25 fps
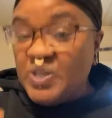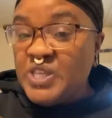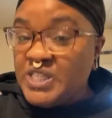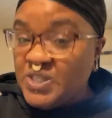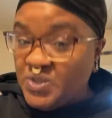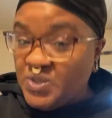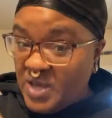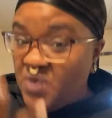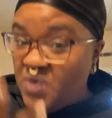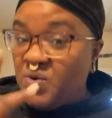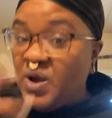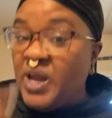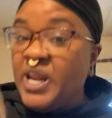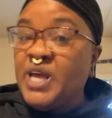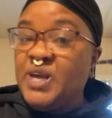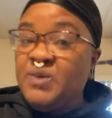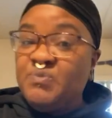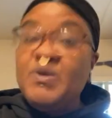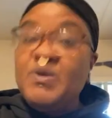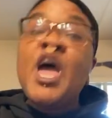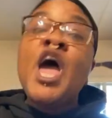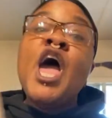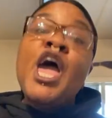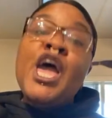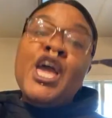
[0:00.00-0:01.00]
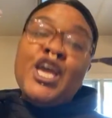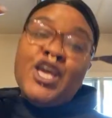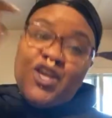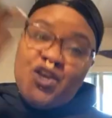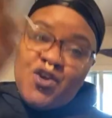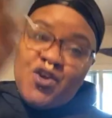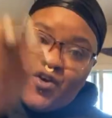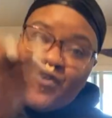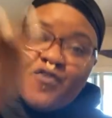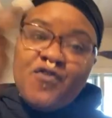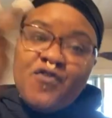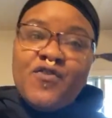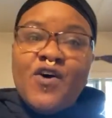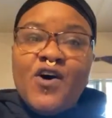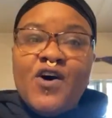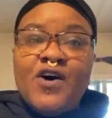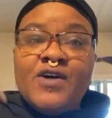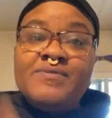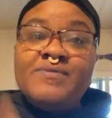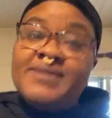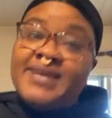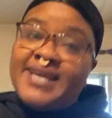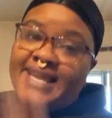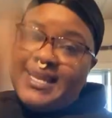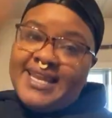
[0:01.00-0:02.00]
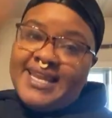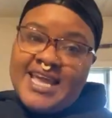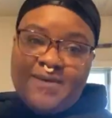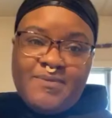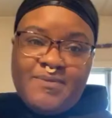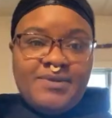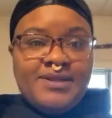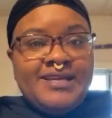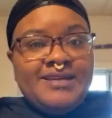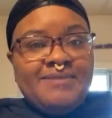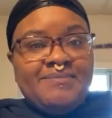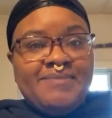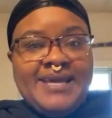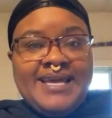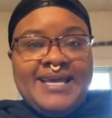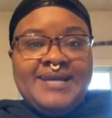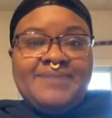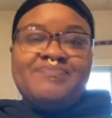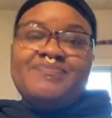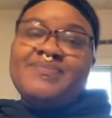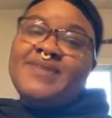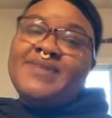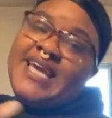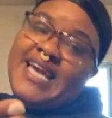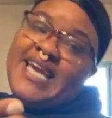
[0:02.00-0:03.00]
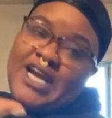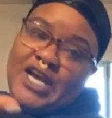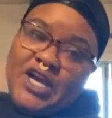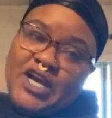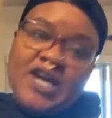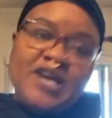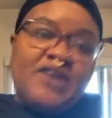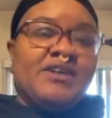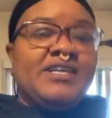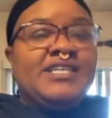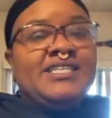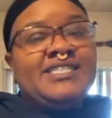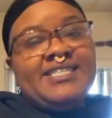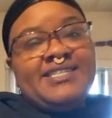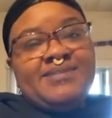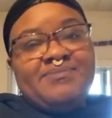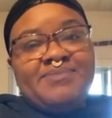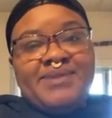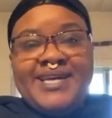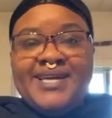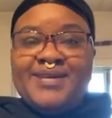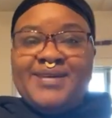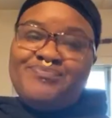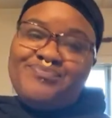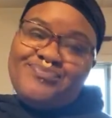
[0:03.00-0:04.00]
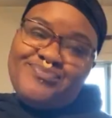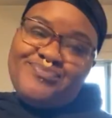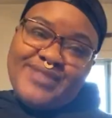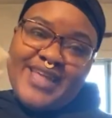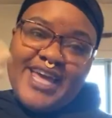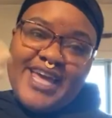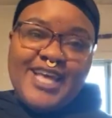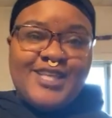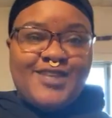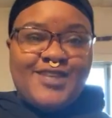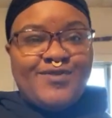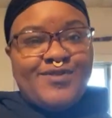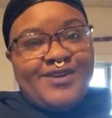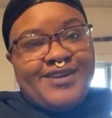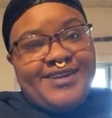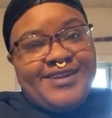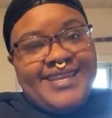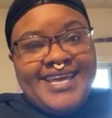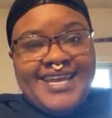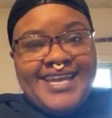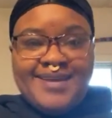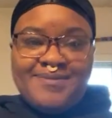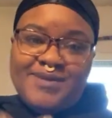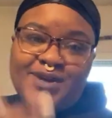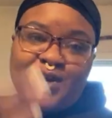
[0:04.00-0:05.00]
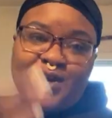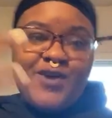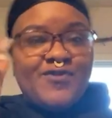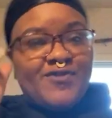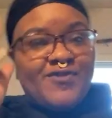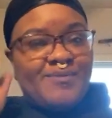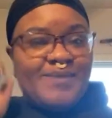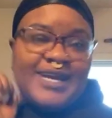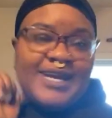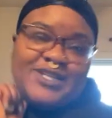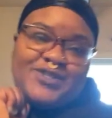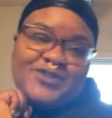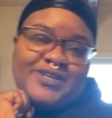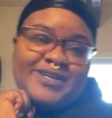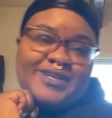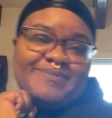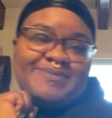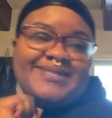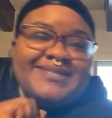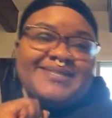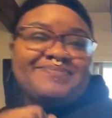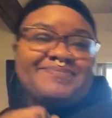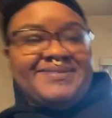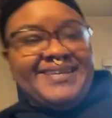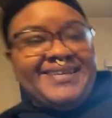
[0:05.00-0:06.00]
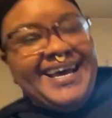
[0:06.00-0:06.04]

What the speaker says: So get ready. Your fault, enabling me, encouraging me. Thanks for letting me go for my dreams.